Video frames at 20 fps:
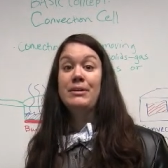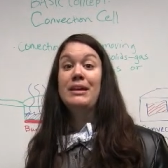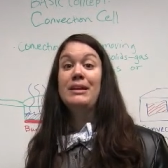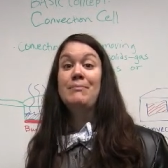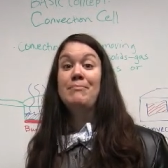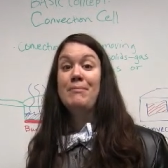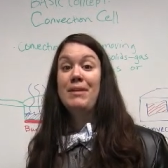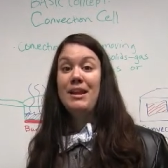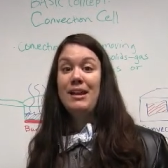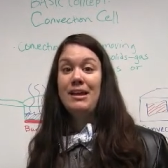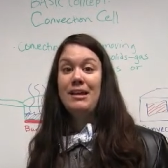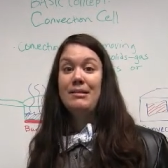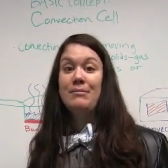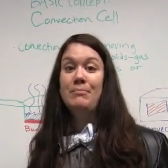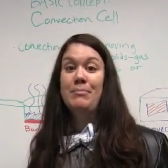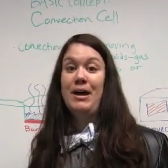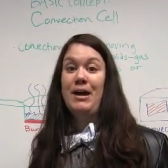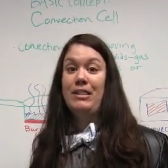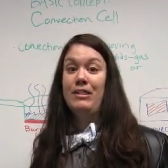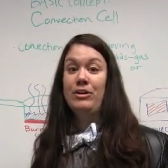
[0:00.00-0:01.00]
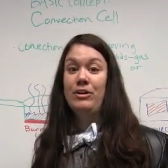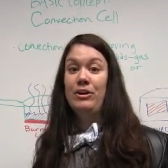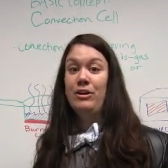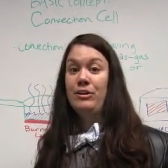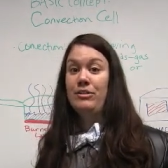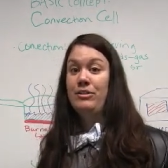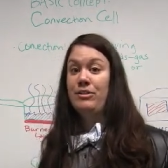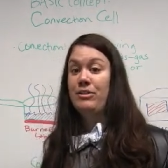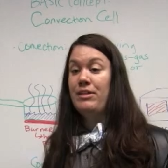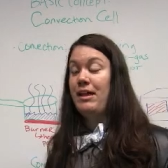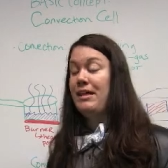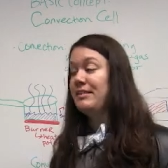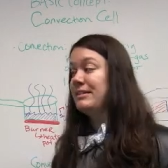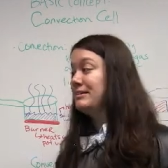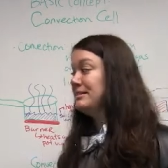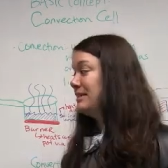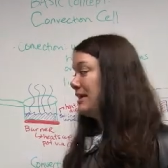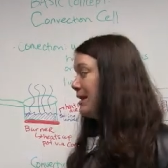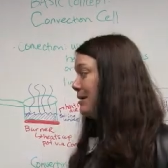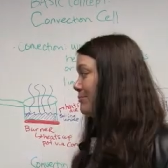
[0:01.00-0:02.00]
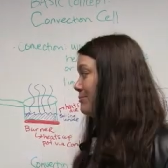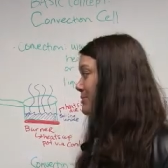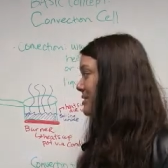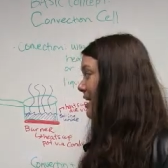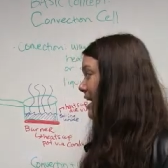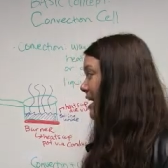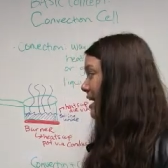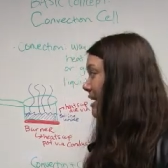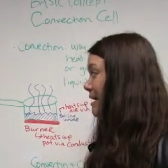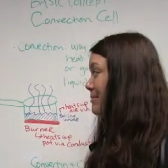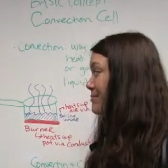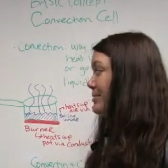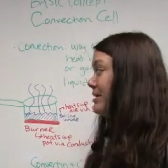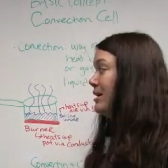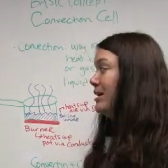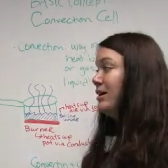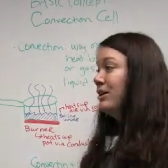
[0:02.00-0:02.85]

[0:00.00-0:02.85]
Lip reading: emitted by the earth at the same time.